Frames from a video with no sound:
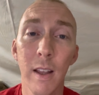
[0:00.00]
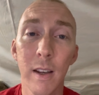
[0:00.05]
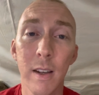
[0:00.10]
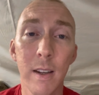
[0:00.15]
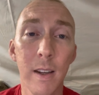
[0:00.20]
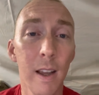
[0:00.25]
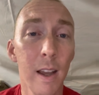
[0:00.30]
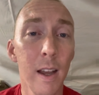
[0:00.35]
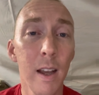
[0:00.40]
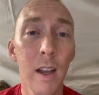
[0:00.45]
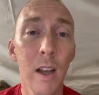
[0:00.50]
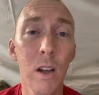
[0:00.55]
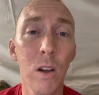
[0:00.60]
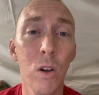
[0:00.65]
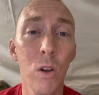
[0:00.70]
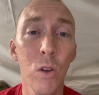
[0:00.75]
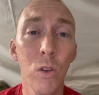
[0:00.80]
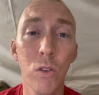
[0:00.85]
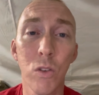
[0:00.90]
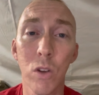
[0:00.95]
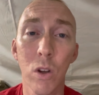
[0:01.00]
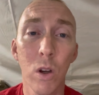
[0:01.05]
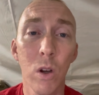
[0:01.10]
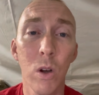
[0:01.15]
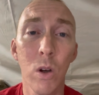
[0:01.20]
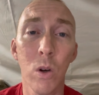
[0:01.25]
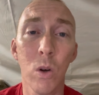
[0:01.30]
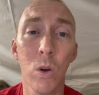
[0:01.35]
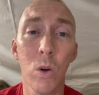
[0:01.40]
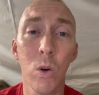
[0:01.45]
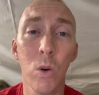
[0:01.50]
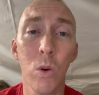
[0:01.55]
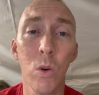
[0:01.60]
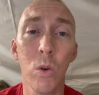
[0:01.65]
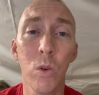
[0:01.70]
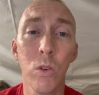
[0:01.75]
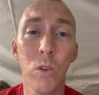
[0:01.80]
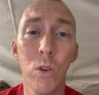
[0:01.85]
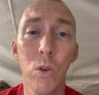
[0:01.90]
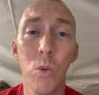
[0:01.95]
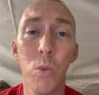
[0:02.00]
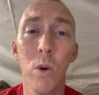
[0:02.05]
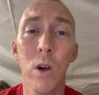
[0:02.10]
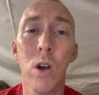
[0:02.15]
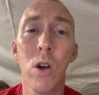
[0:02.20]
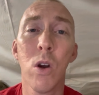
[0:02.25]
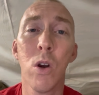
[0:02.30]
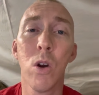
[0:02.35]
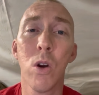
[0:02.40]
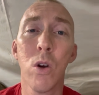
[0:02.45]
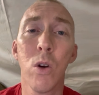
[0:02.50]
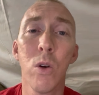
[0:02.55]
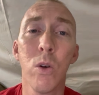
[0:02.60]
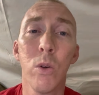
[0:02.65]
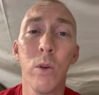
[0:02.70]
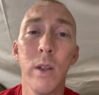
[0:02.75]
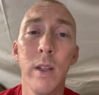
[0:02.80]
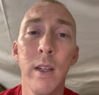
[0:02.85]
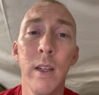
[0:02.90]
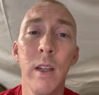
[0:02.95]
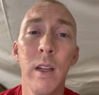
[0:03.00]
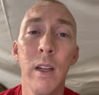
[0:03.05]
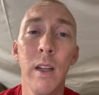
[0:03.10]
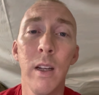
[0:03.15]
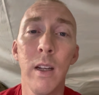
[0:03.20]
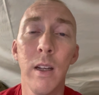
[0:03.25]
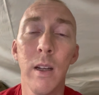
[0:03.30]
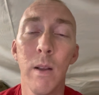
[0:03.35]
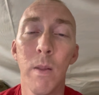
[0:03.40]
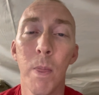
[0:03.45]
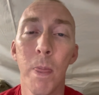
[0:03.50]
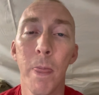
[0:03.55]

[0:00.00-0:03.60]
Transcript: now don't you worry,